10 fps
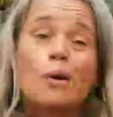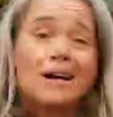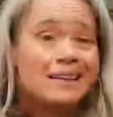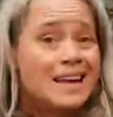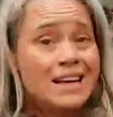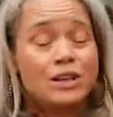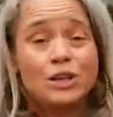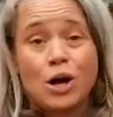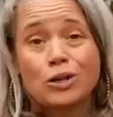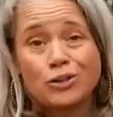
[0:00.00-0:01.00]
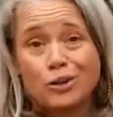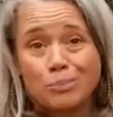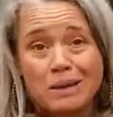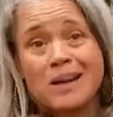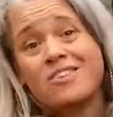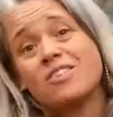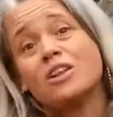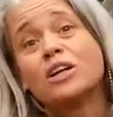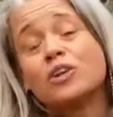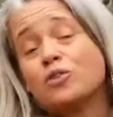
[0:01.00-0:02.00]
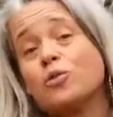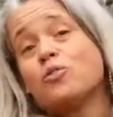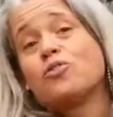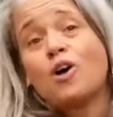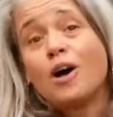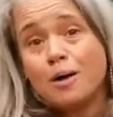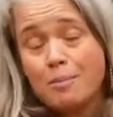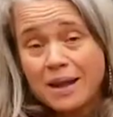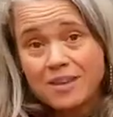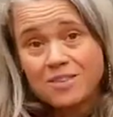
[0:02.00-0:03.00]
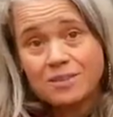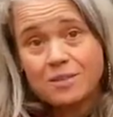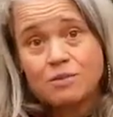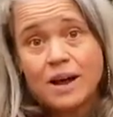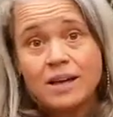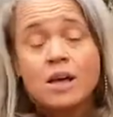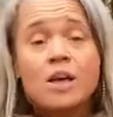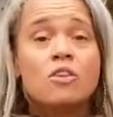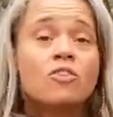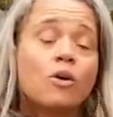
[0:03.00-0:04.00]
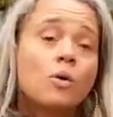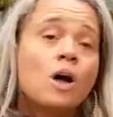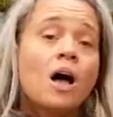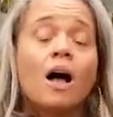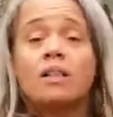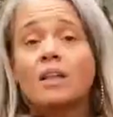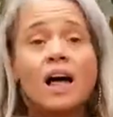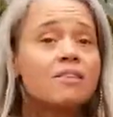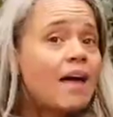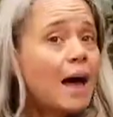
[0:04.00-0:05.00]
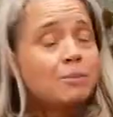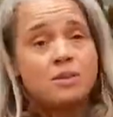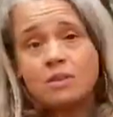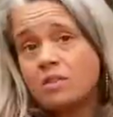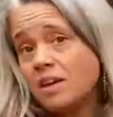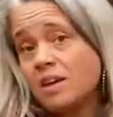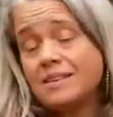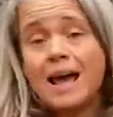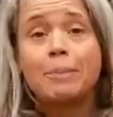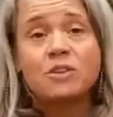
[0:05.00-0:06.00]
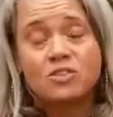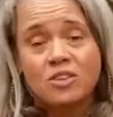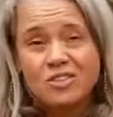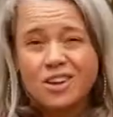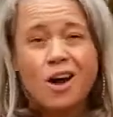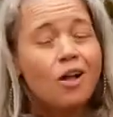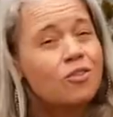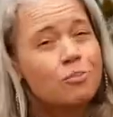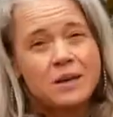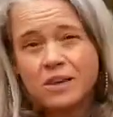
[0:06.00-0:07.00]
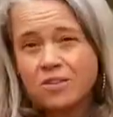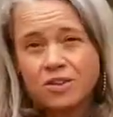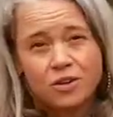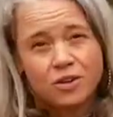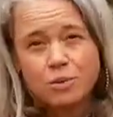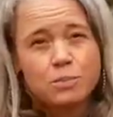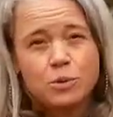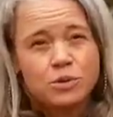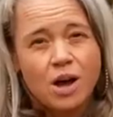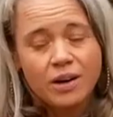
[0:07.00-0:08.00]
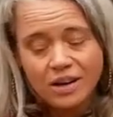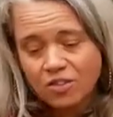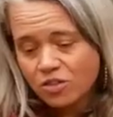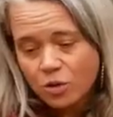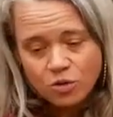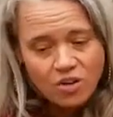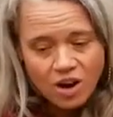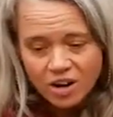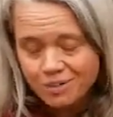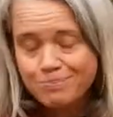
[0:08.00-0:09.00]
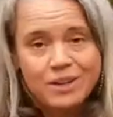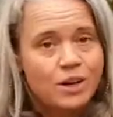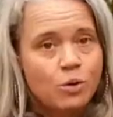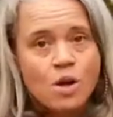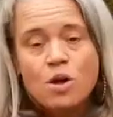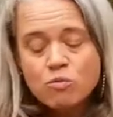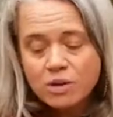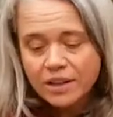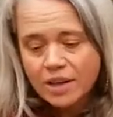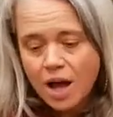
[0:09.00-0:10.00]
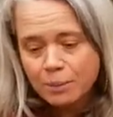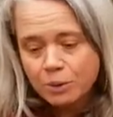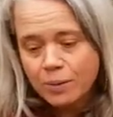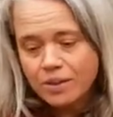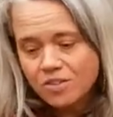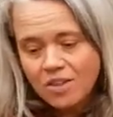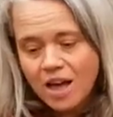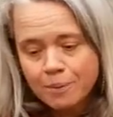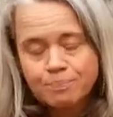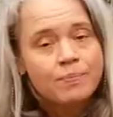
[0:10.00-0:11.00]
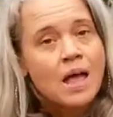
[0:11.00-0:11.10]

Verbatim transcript: want to take long term because it's a little too strong a medicine, right? So a lot of the adaptogens could also be considered immune tonics. Those are, you know, really common ones. Um,